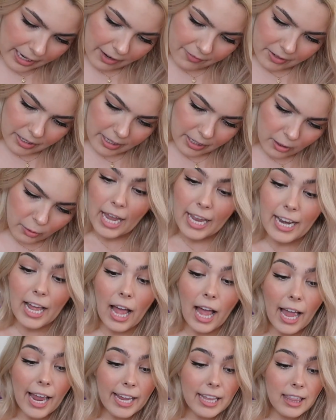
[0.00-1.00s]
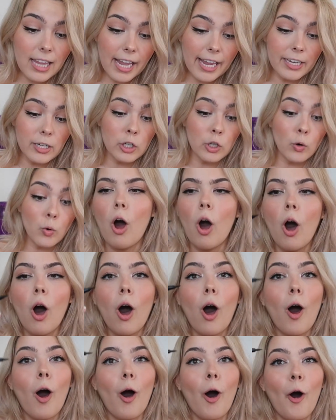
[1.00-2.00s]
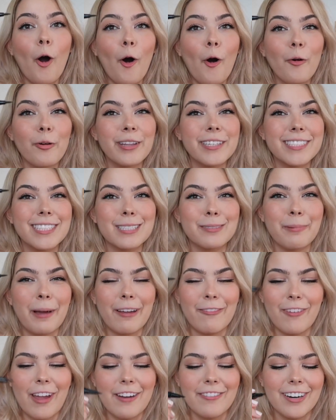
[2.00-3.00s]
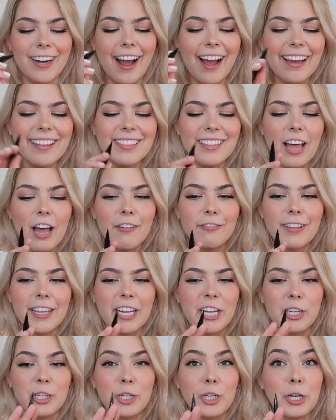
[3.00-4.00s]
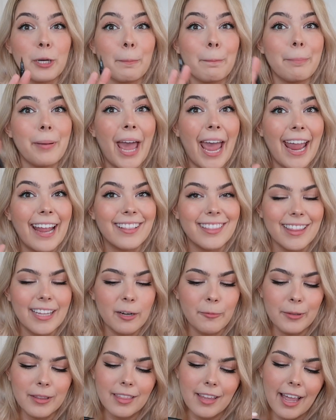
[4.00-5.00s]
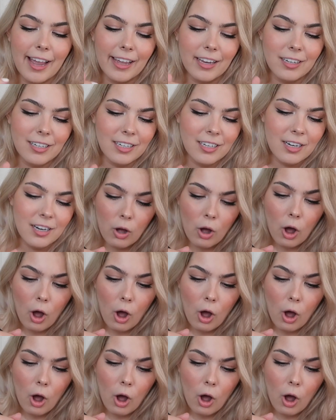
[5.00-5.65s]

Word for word: have in here? An eyeliner. Oh, this is my favorite. I love like a good pen liquid liner.